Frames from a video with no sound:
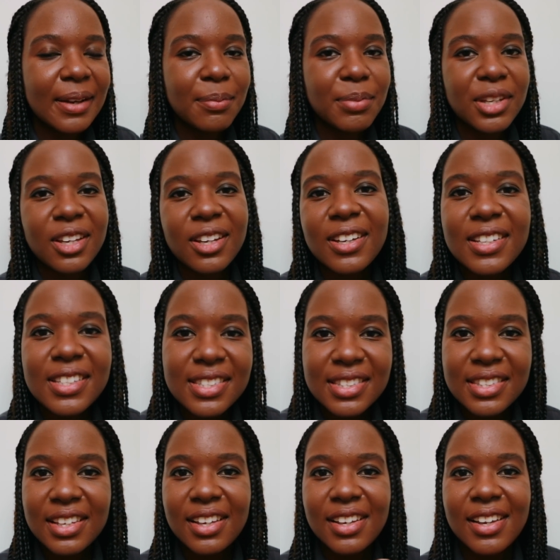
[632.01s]

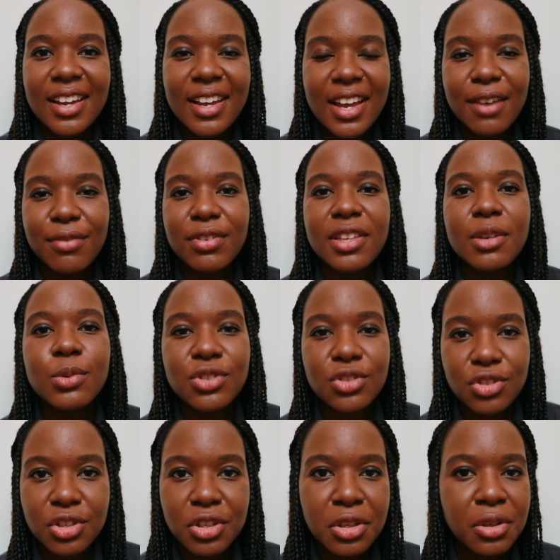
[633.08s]
because everything was
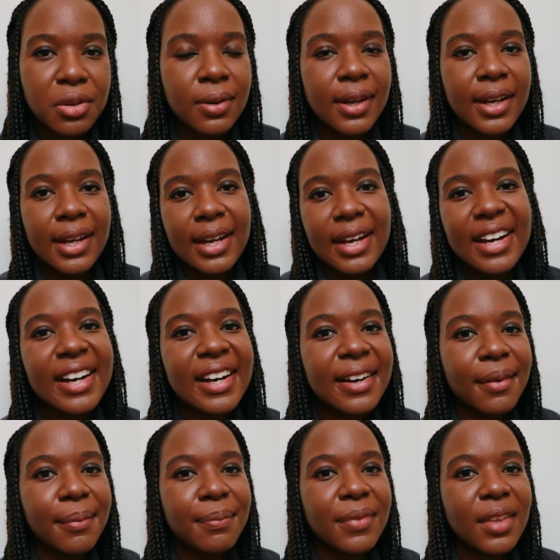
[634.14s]
new.
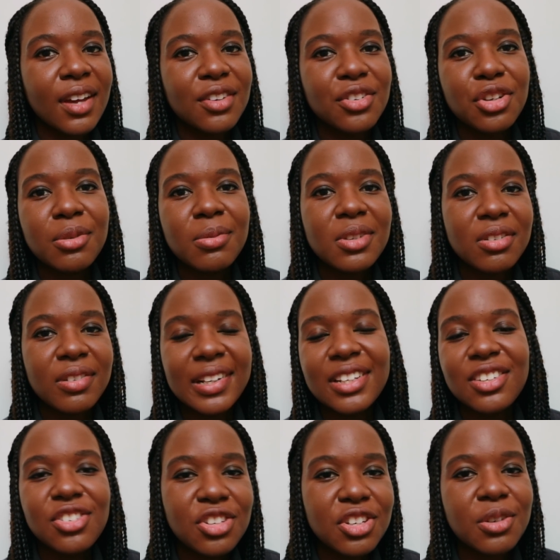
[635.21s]
Nobody
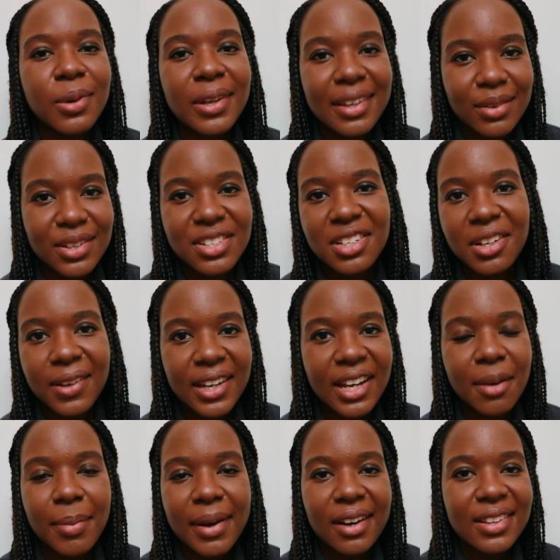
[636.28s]
really knew what they were doing
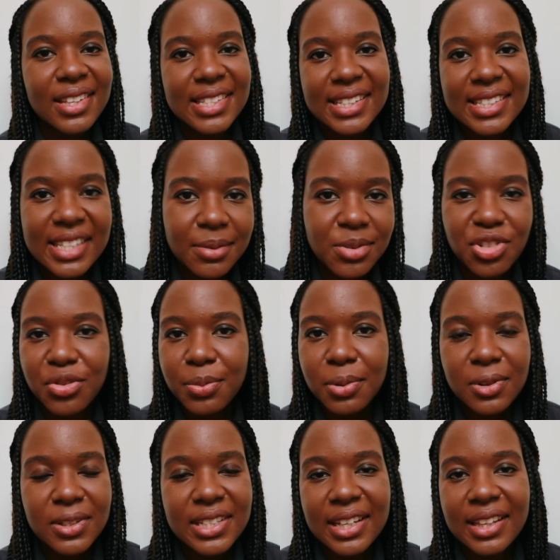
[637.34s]
about this exception
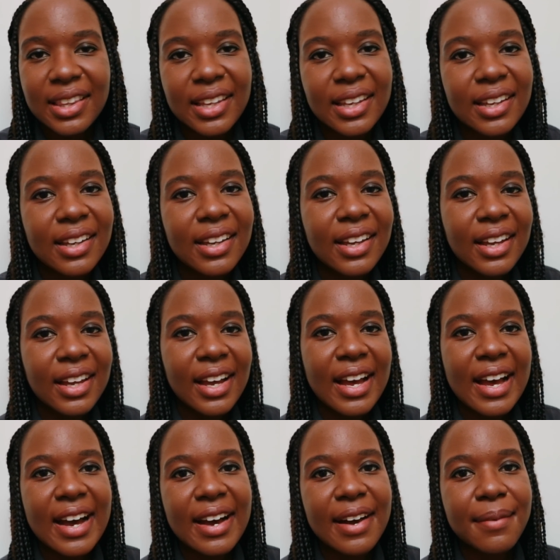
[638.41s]
reporting thing.
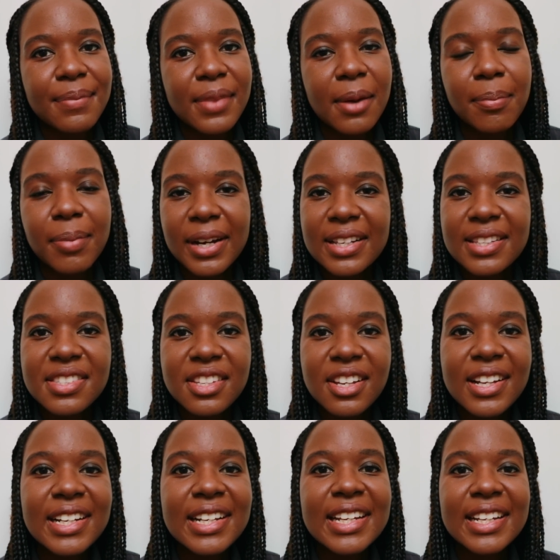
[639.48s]
But
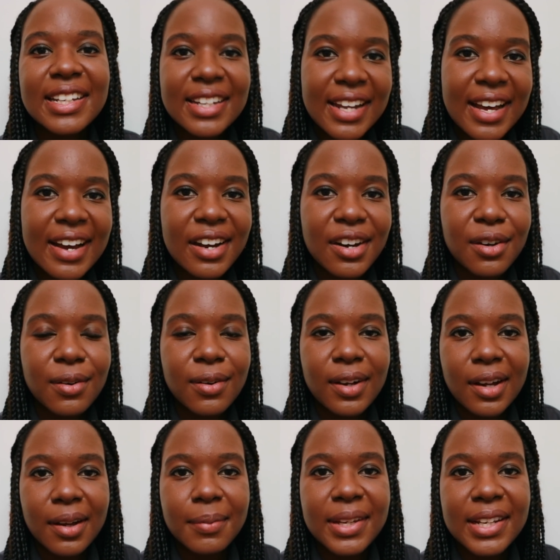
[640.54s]
certainly
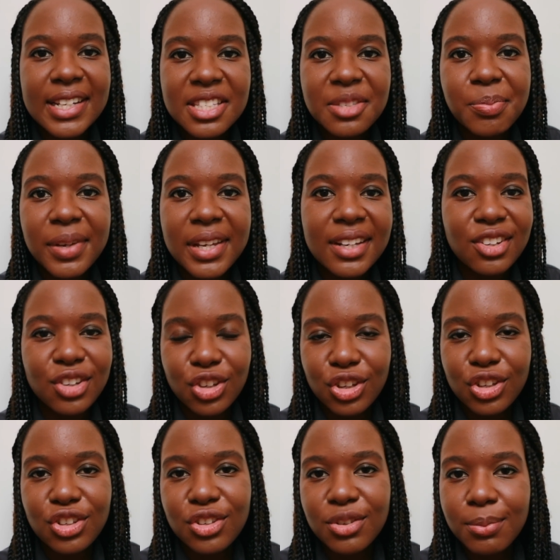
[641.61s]
now, I mean, it's been a
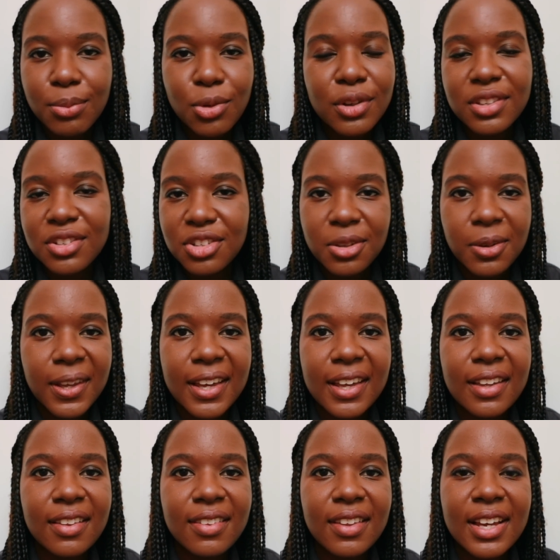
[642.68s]
good more than 2
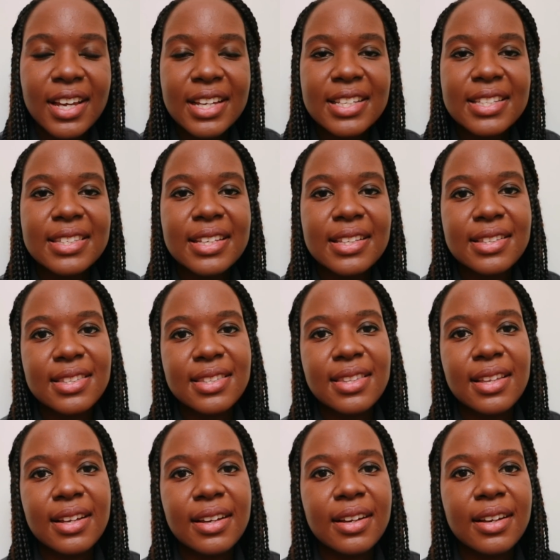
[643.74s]
years since
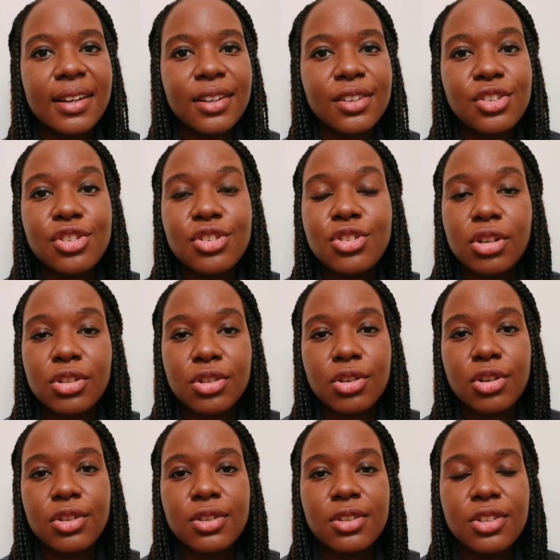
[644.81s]
the new
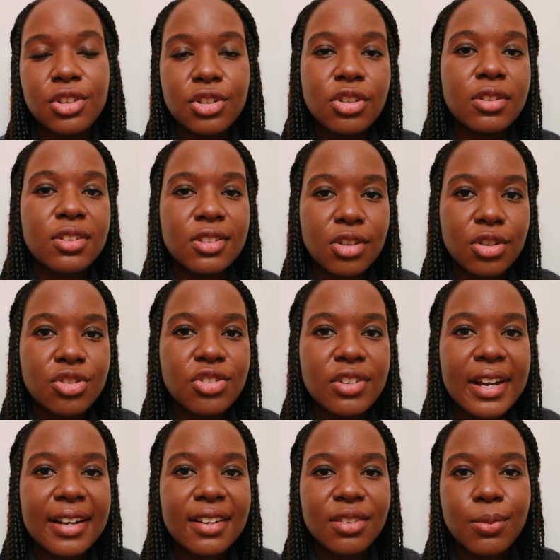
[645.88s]
doctor's
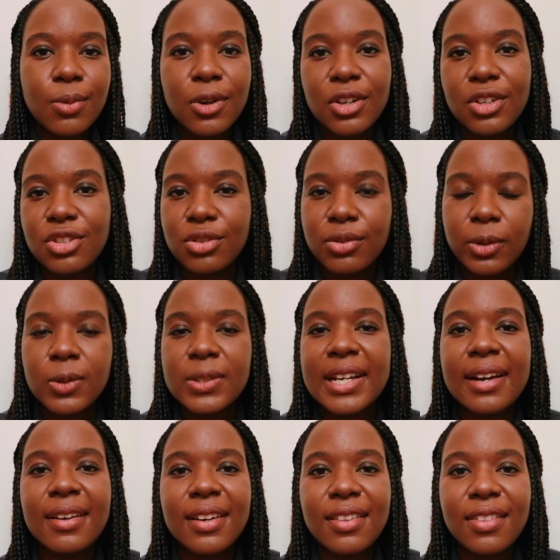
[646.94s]
contract was rolled
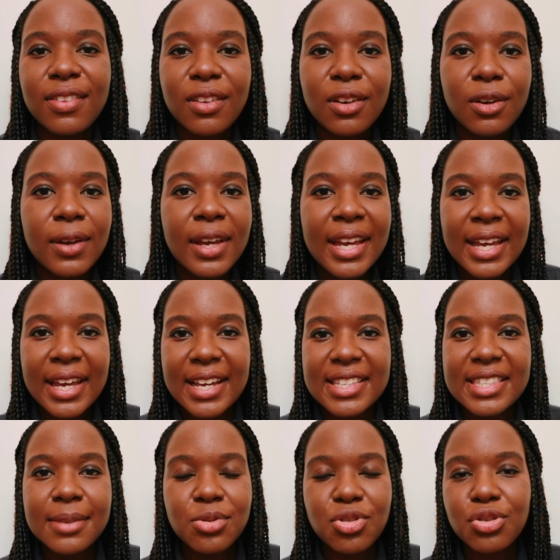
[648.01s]
out, and so
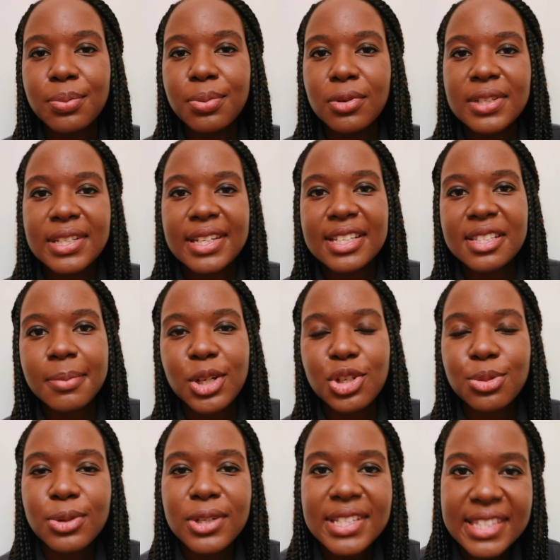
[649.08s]
exception reporting is
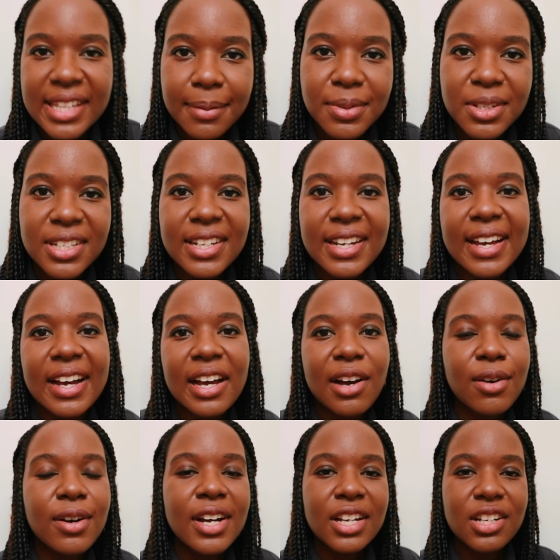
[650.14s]
much more accepted
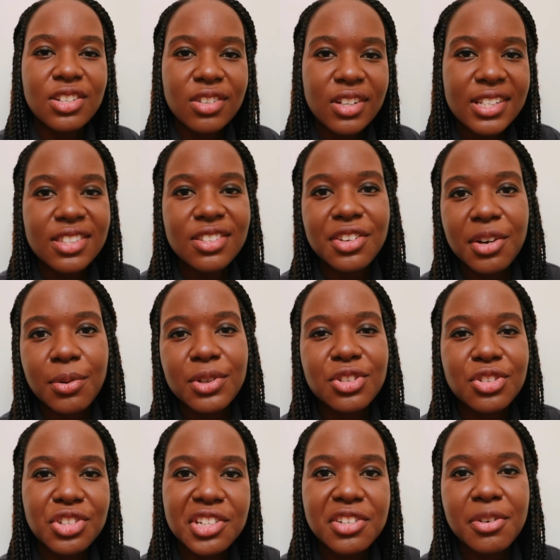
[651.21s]
now. Trusts know what
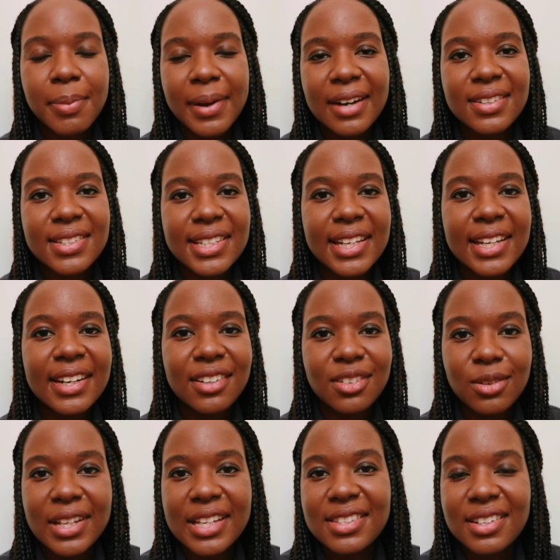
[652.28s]
to do about it and
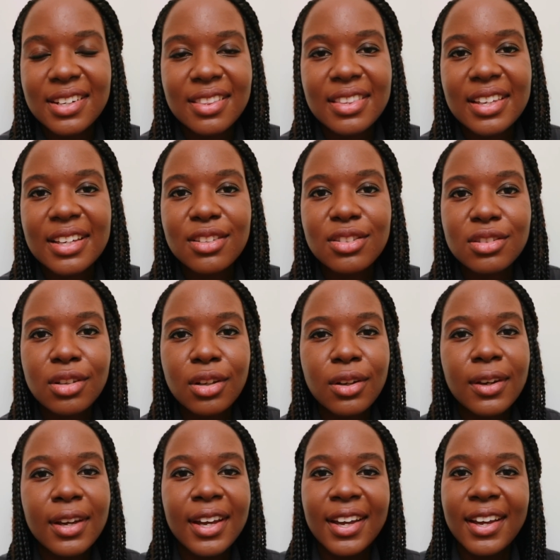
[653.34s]
all that sort of thing.
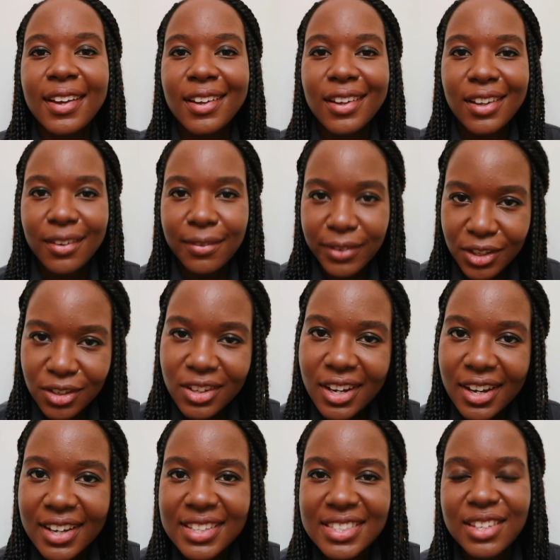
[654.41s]
So for you
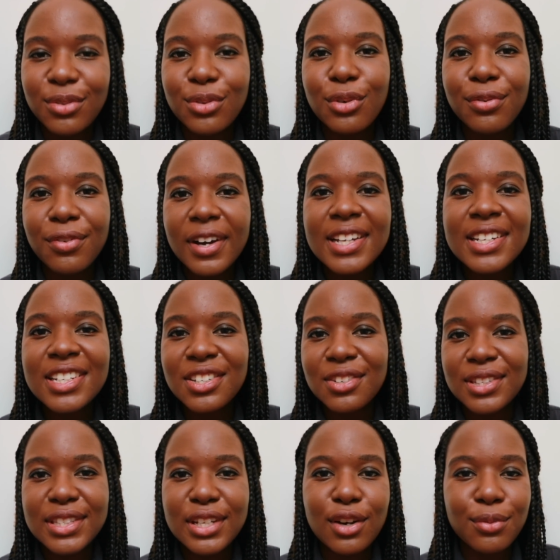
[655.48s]
guys, if you're finding
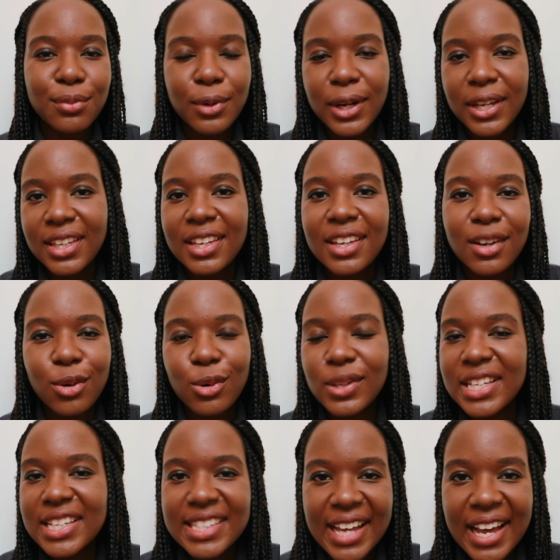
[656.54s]
yourself working all
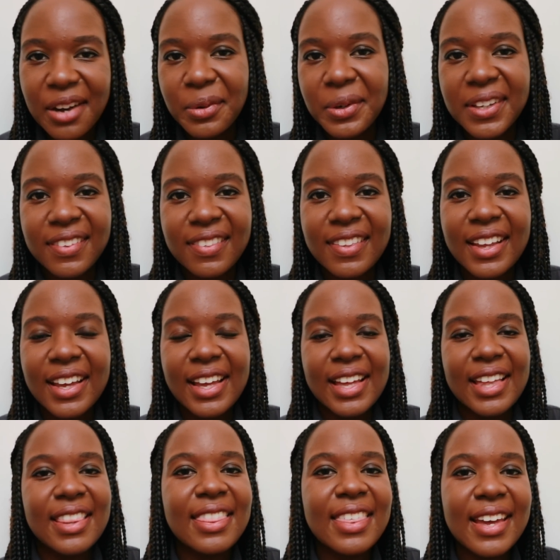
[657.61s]
these hours,
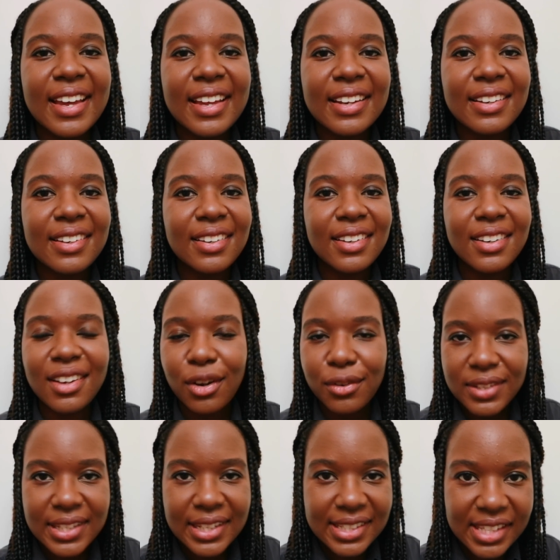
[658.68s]
then
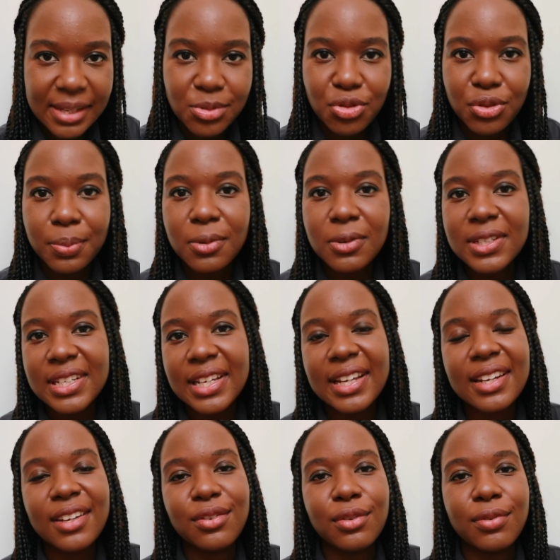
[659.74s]
obviously exception report
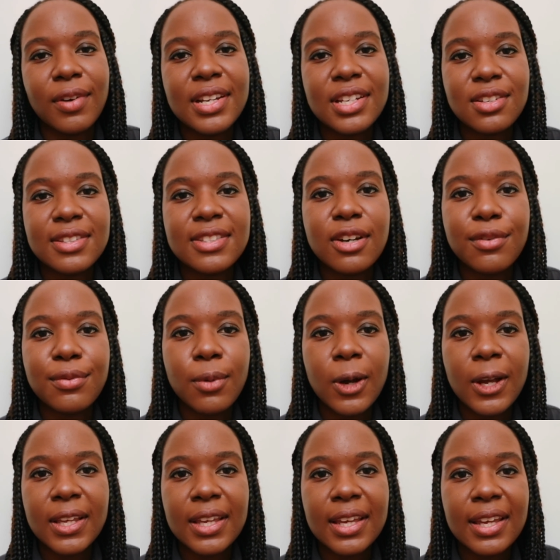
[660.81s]
it. If you're finding yourself
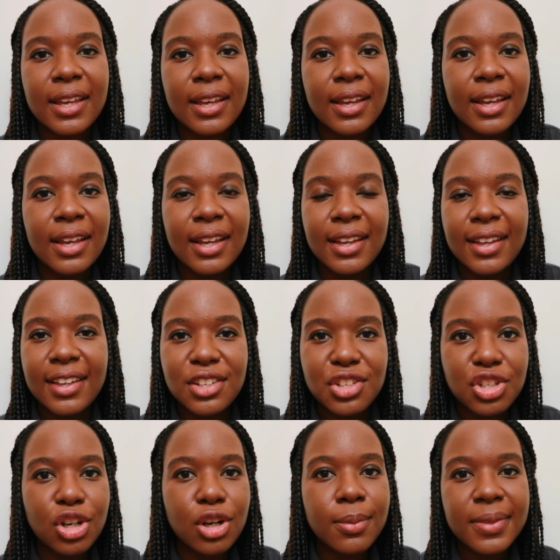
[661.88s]
working a
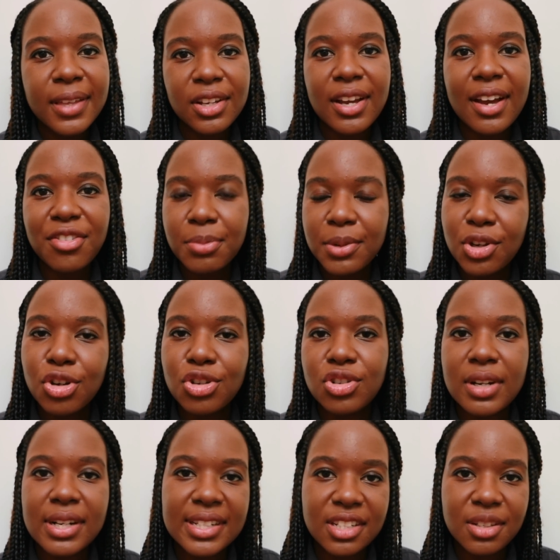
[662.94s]
job that you haven't been
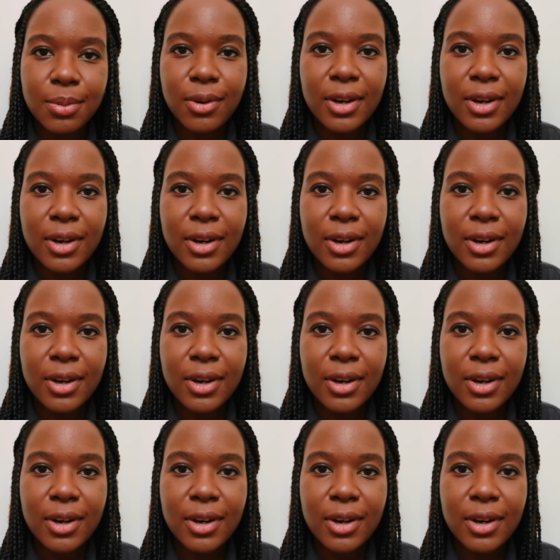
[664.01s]
contracted to be